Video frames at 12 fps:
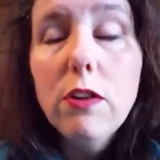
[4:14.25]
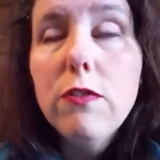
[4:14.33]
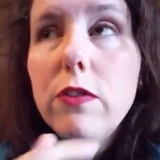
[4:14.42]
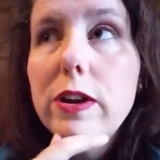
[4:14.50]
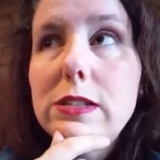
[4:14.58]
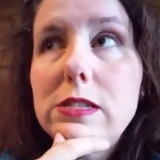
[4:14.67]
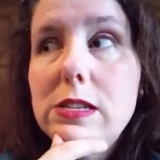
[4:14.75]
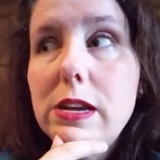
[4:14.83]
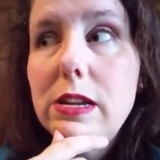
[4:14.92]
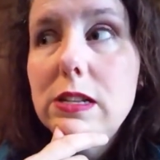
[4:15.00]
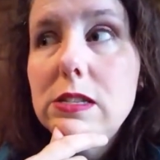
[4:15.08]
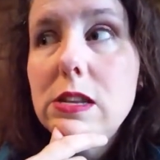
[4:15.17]
For
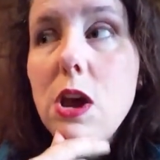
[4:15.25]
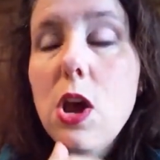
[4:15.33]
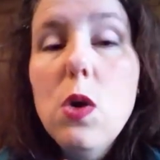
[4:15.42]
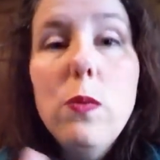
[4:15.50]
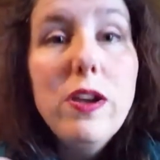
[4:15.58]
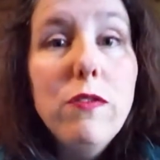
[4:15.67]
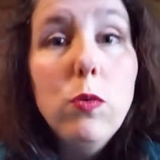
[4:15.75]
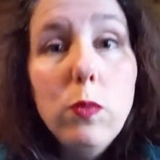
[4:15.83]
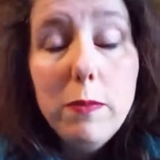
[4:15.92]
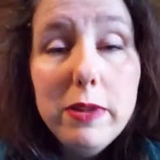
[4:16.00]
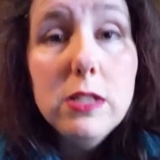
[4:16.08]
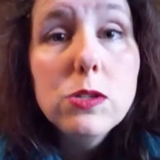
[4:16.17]
instance, we have a
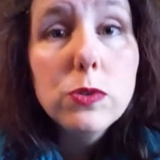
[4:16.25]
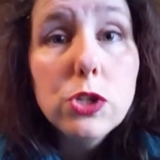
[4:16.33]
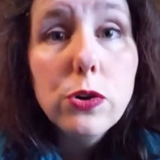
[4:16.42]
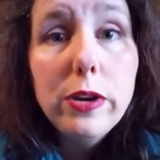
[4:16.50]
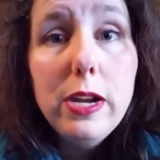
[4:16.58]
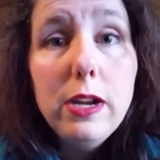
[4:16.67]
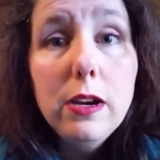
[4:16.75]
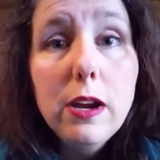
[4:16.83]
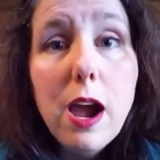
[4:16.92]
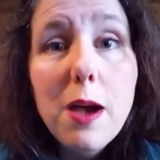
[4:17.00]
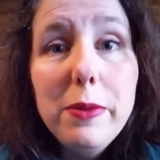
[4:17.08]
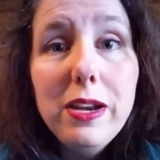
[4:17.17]
women's retreat
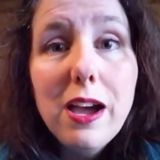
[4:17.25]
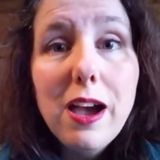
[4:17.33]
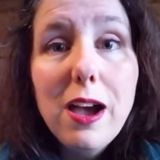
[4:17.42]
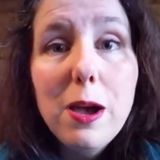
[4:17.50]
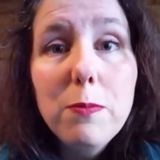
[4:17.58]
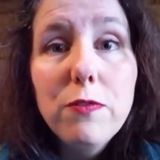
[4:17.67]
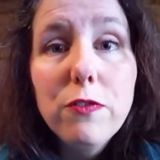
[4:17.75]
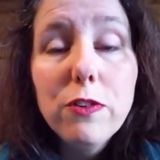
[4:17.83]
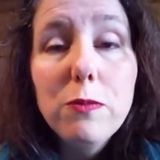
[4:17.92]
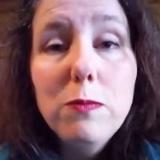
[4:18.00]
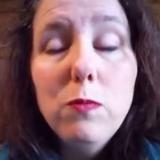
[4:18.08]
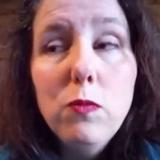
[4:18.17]
coming up
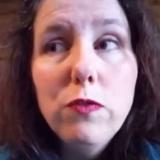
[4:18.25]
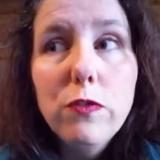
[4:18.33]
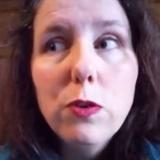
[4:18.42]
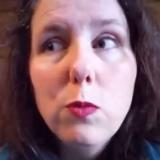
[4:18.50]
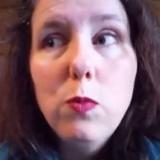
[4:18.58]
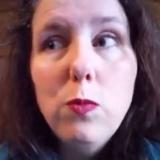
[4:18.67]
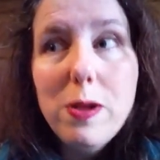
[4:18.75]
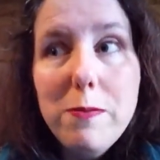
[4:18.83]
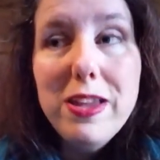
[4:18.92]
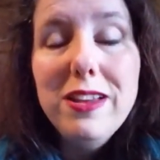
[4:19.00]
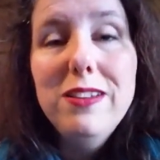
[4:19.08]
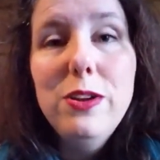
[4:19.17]
for
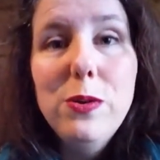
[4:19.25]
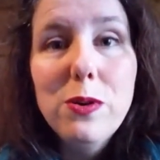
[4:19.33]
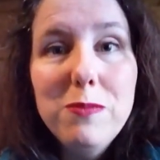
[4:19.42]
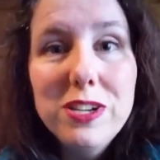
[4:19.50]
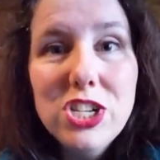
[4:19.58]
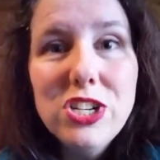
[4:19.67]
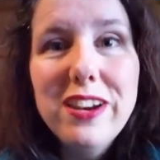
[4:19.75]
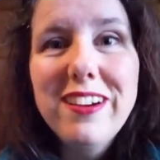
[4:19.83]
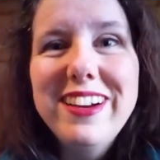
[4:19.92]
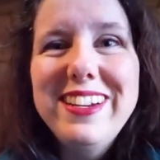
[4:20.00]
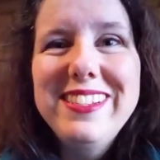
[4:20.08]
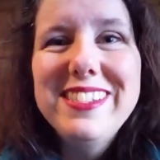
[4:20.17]
women who are
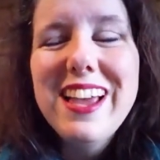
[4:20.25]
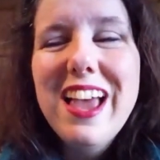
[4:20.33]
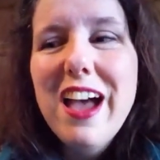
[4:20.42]
missionaries